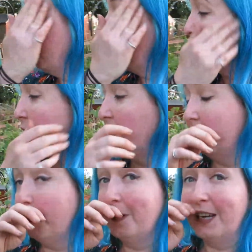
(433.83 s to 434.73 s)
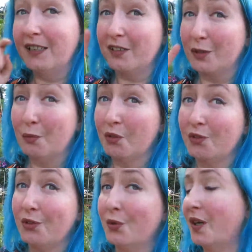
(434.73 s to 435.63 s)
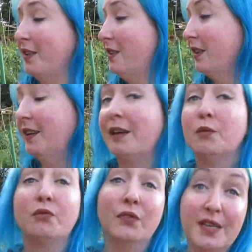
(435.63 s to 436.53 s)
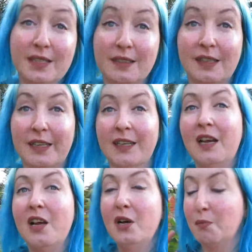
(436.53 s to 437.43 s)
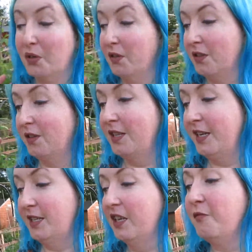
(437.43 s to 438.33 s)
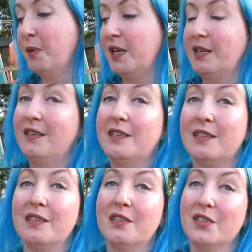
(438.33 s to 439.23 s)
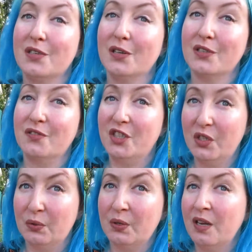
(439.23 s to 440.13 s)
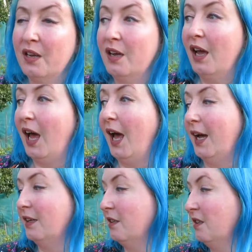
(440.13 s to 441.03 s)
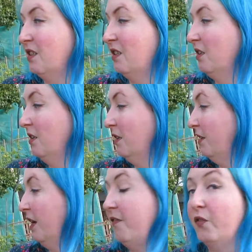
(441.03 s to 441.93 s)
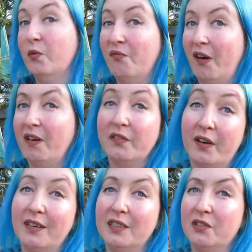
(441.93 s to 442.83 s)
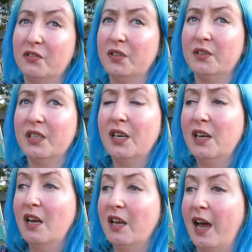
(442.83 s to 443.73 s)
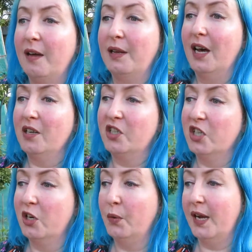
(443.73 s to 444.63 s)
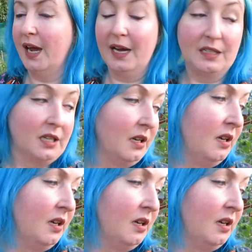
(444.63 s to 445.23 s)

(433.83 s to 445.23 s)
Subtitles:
which we've only had like once or twice, and that was recently, but these have been in since the start of June and they form very, very little fruit. Last year we had,